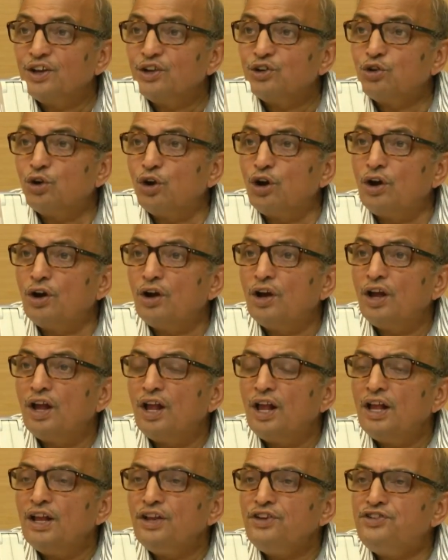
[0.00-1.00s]
So,
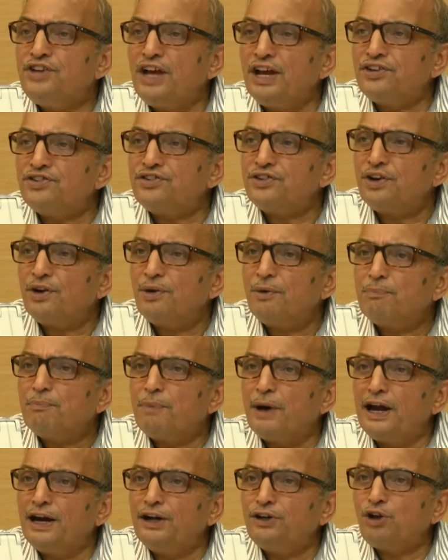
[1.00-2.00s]
just
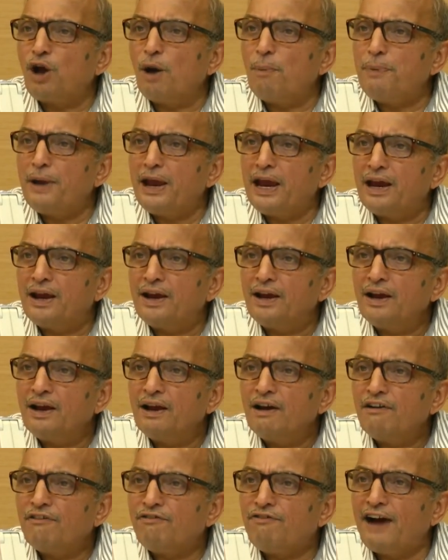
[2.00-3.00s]
per topic,
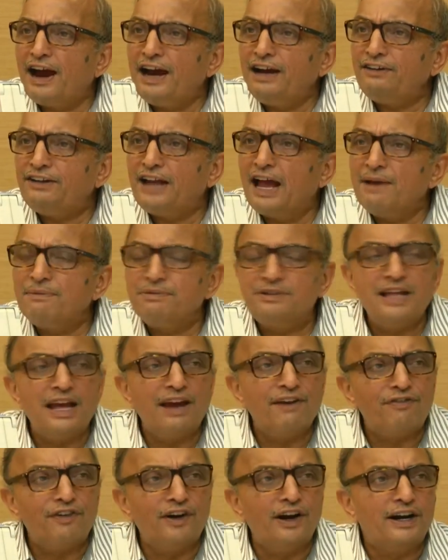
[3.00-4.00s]
five times the
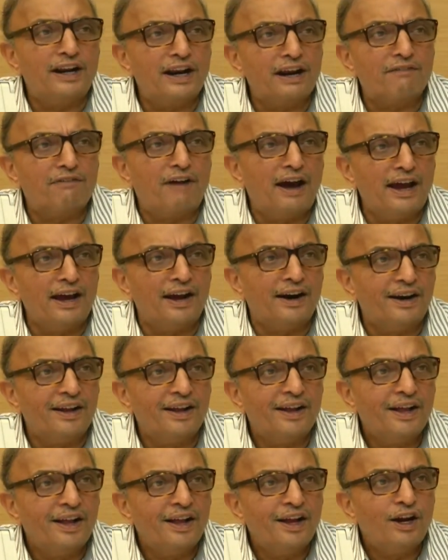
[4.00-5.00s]
effort required
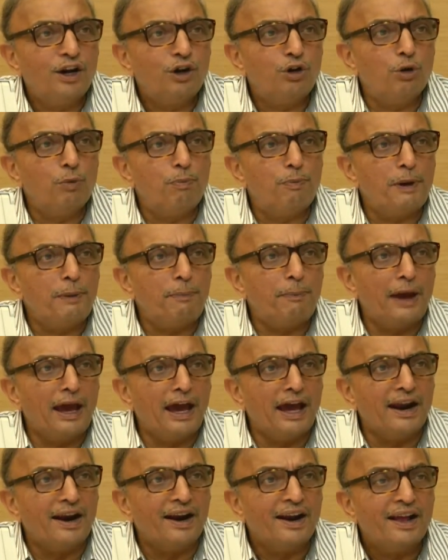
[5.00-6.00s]
to
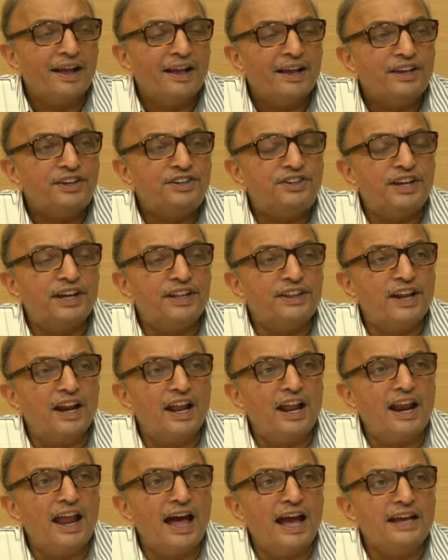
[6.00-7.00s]
prepare
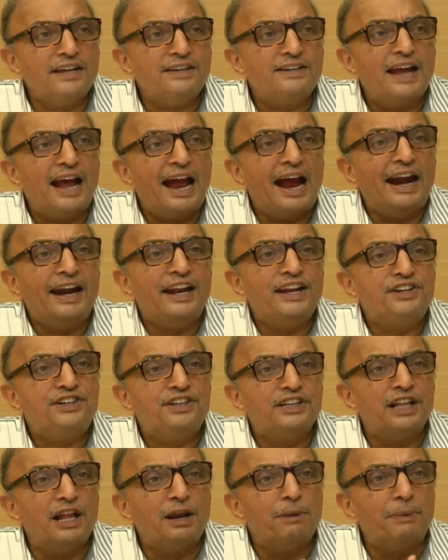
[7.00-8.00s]
generalized
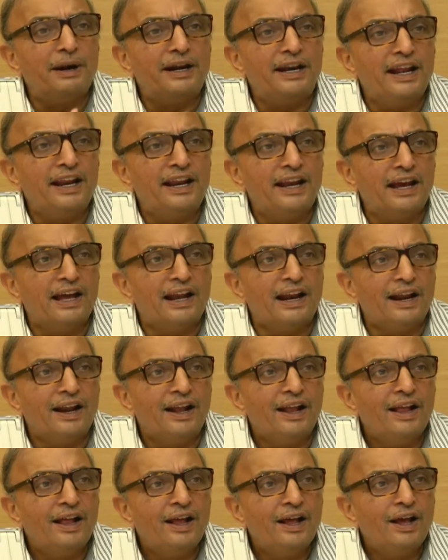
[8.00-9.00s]
additional material
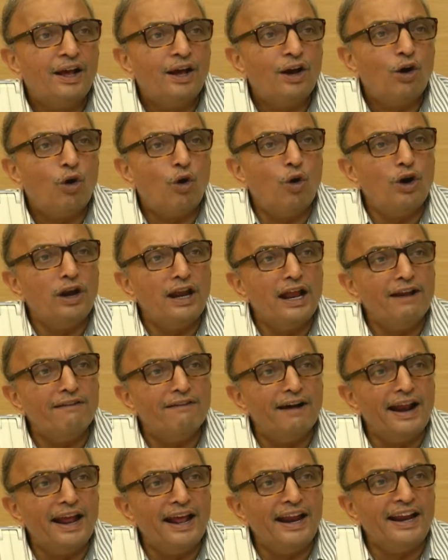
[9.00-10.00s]
only in
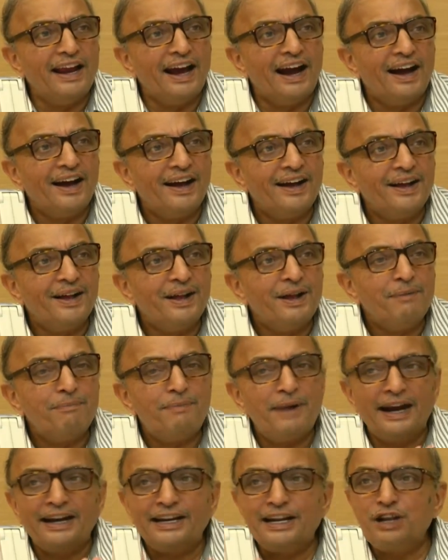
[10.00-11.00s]
one area,
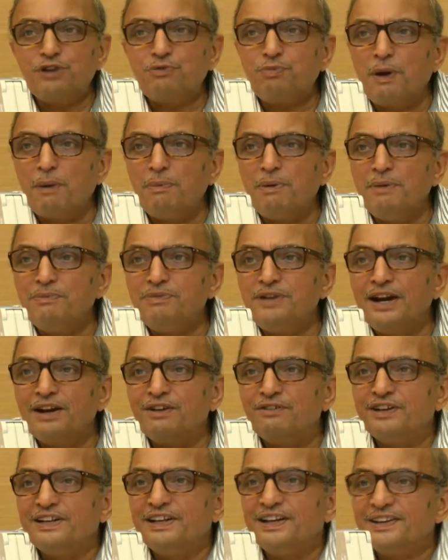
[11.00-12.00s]
practice problems and
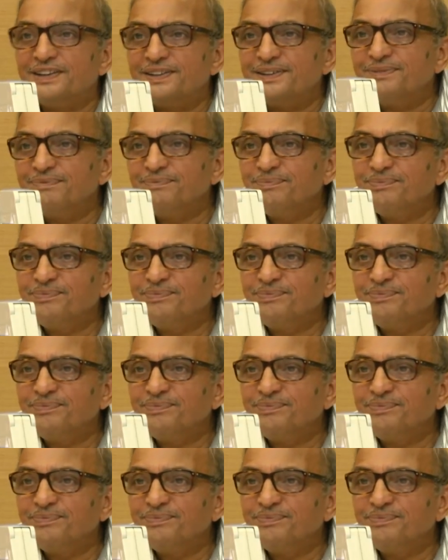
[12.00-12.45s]
quizzes.